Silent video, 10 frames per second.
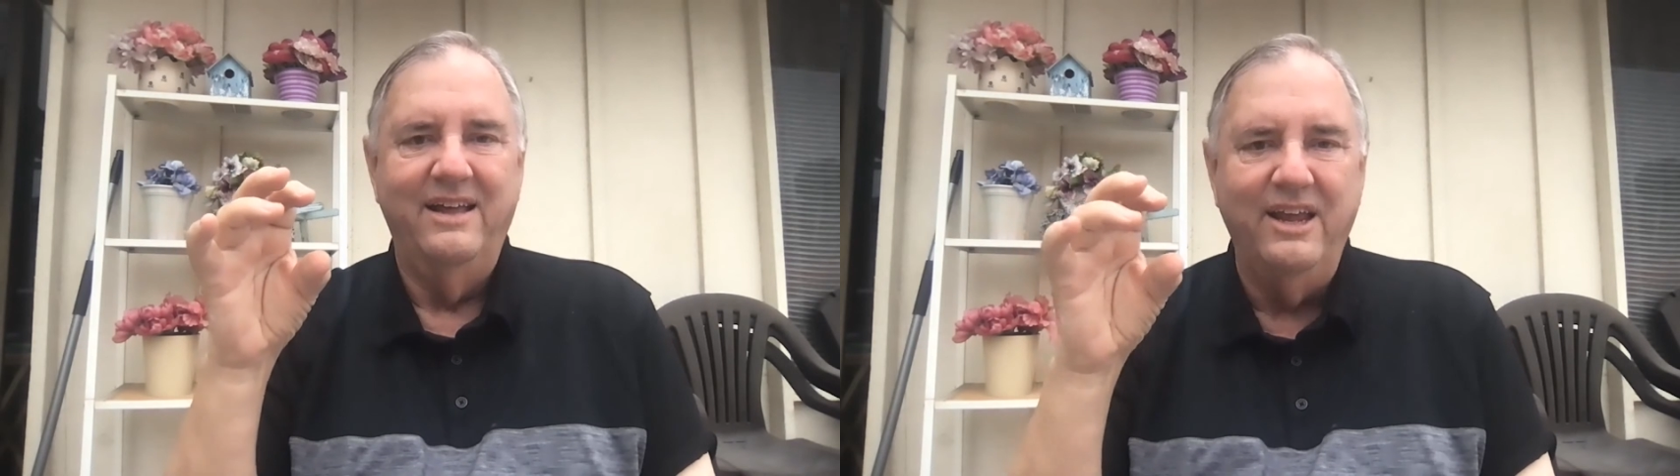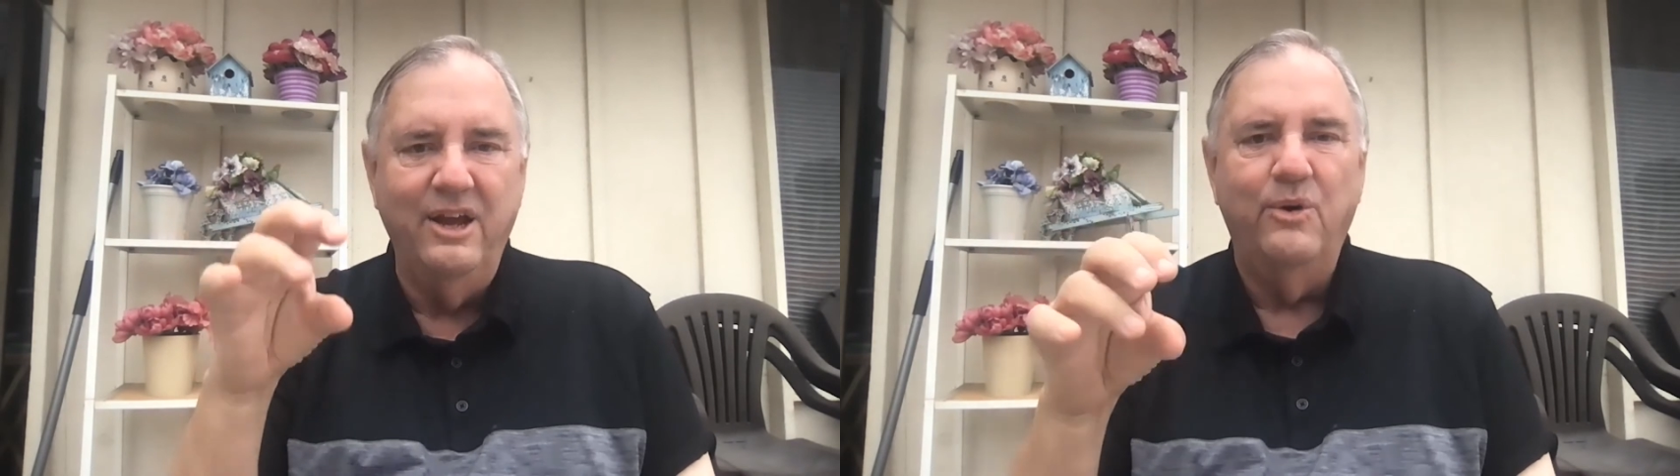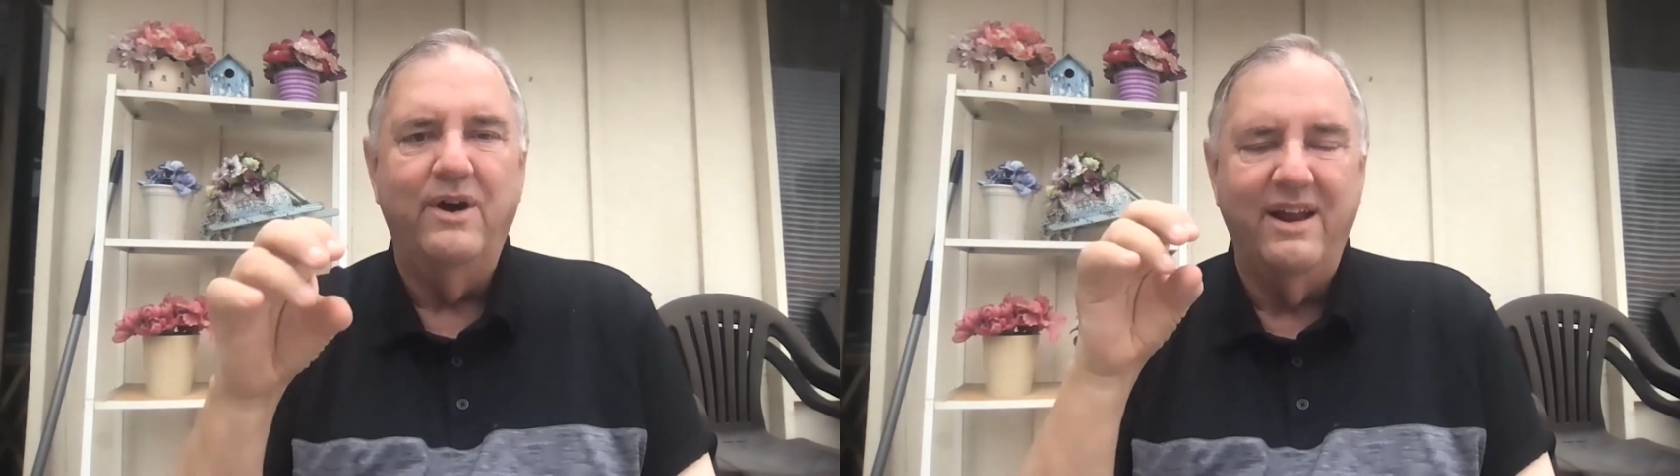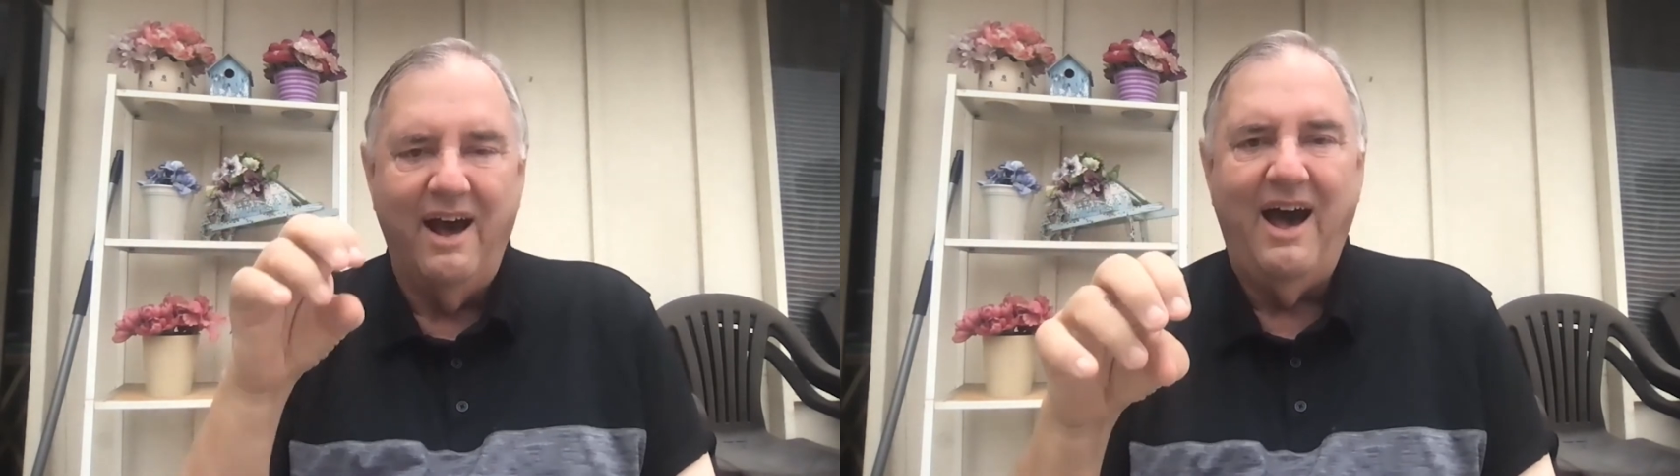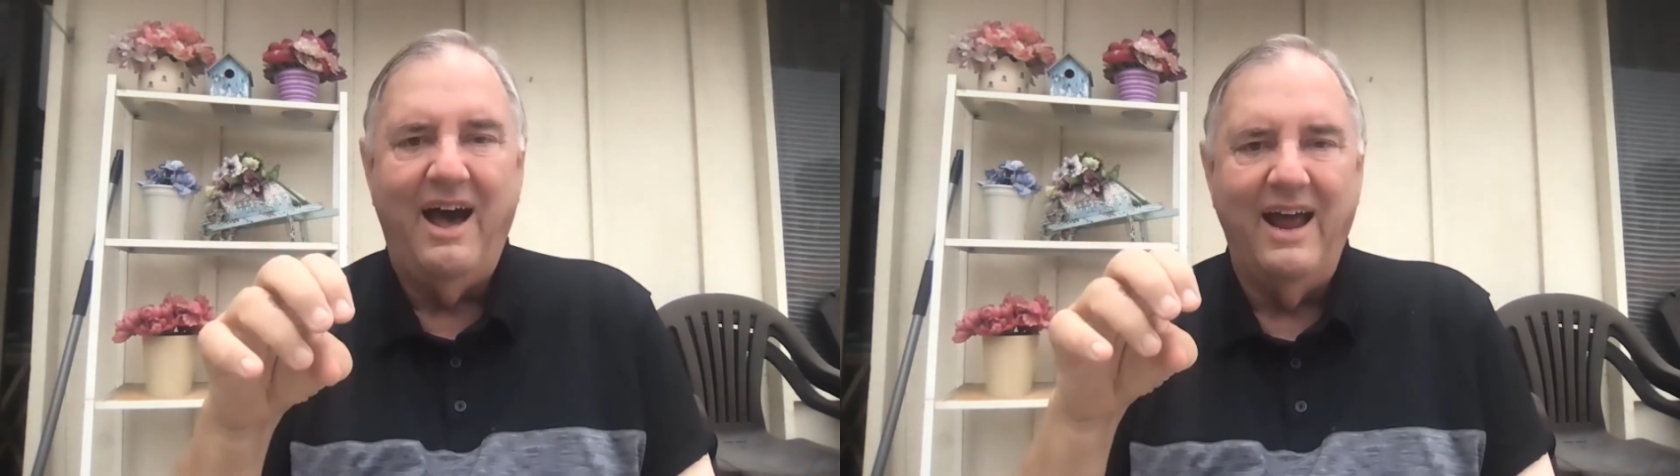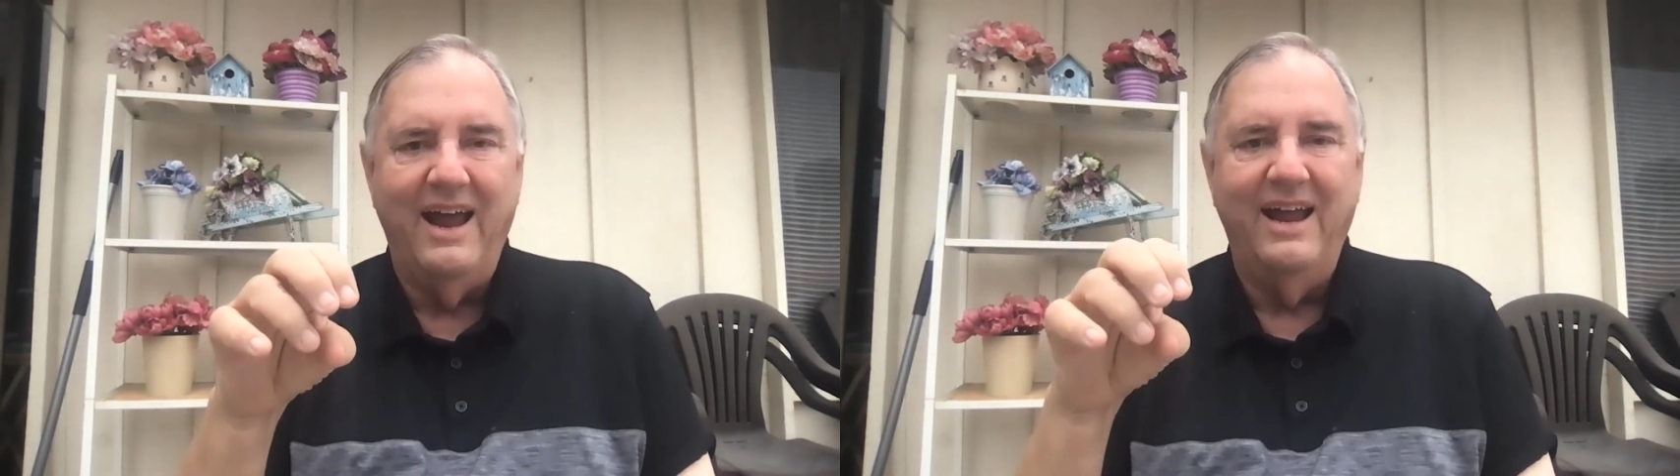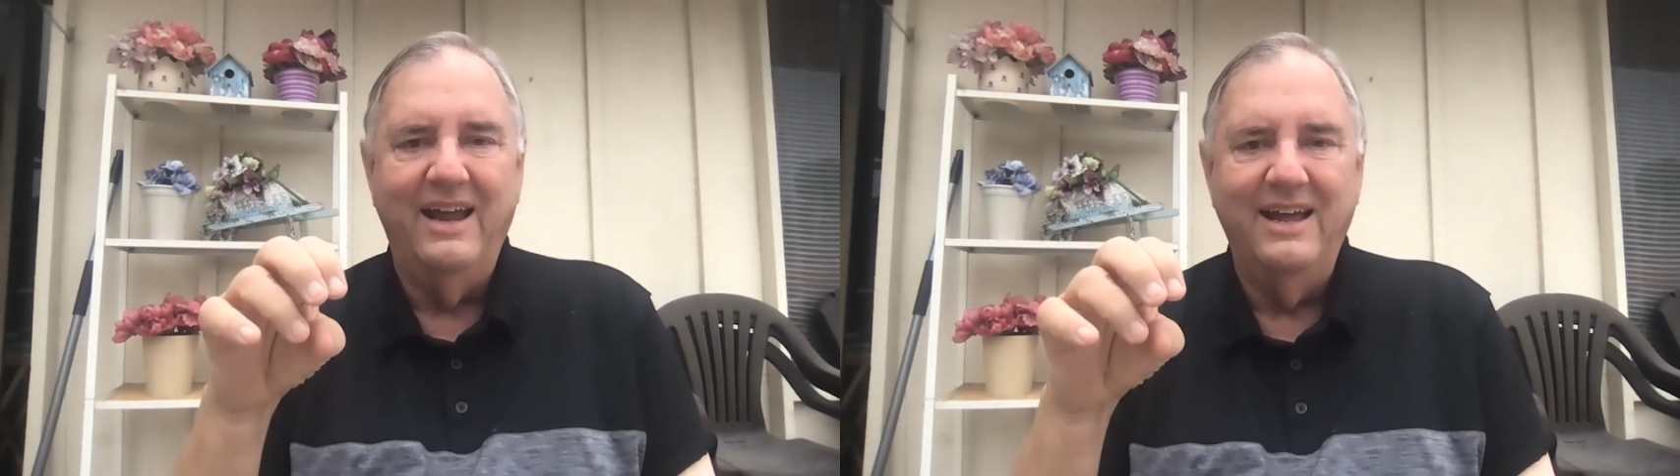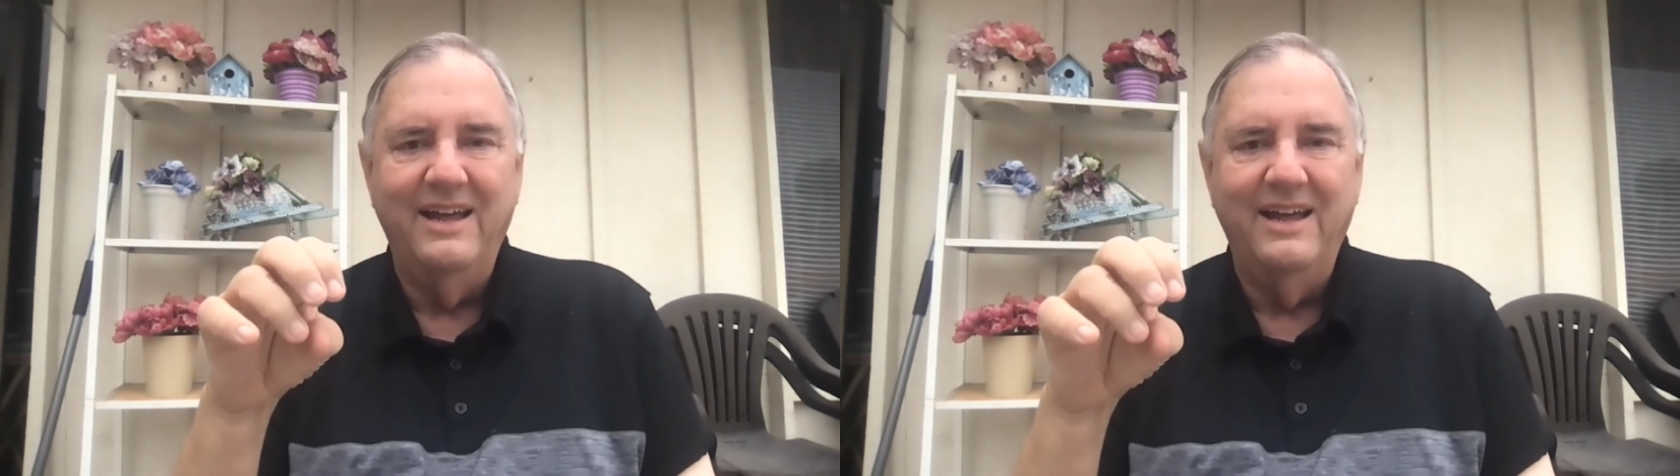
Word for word: you and I